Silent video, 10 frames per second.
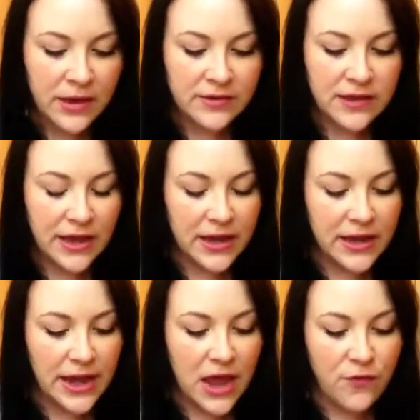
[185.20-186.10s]

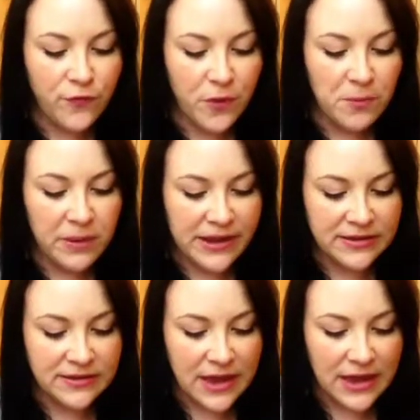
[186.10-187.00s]
Secondly, from
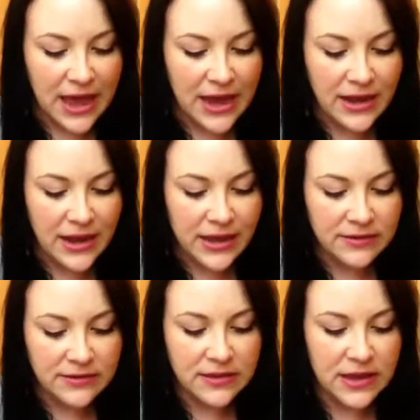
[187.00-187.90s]
Bliss again,
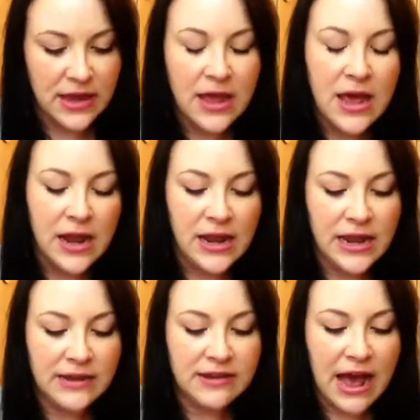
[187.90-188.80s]
is the
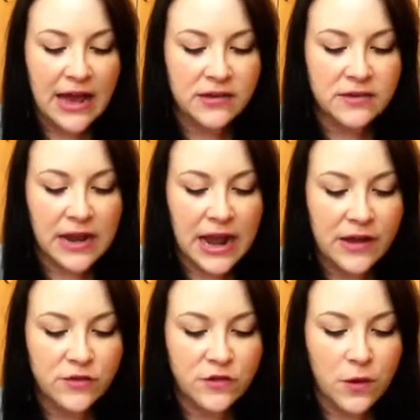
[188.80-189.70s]
Lid and
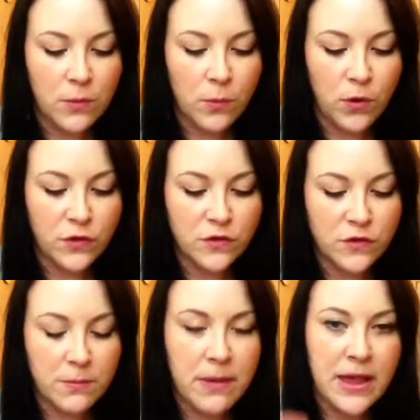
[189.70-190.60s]
Lash Wash
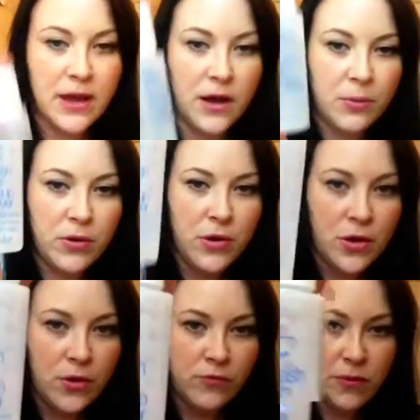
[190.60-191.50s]
Makeup
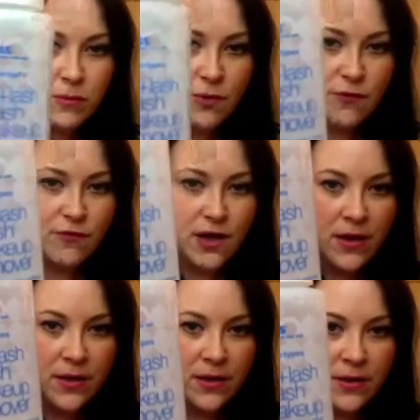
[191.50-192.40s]
Remover,
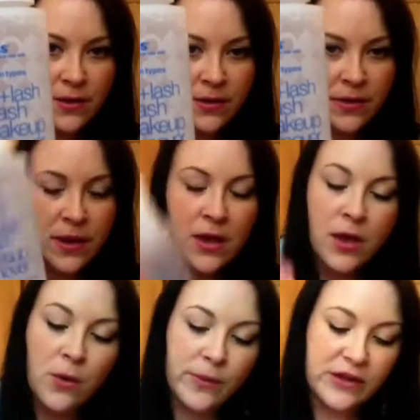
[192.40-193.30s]

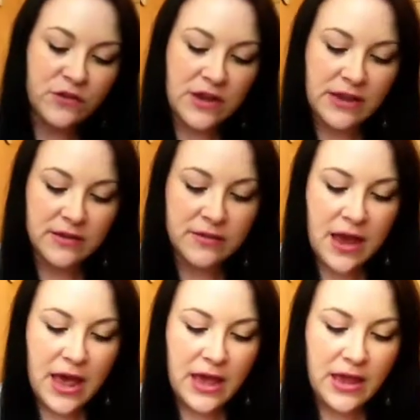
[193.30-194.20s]
which is
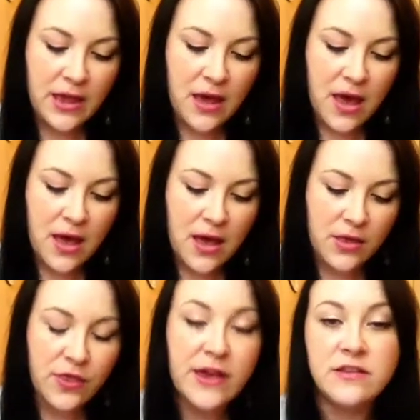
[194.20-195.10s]
a
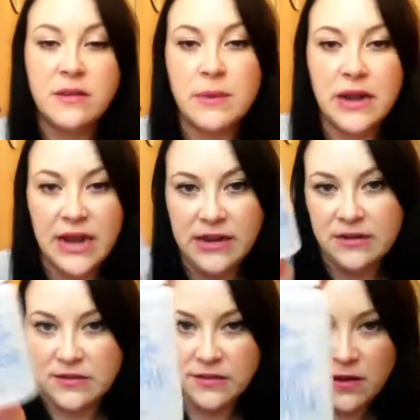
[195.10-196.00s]
30 milliliter
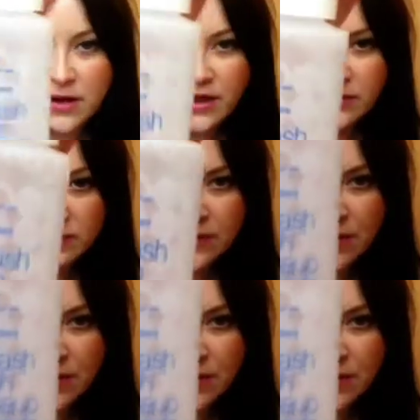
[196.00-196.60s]
size.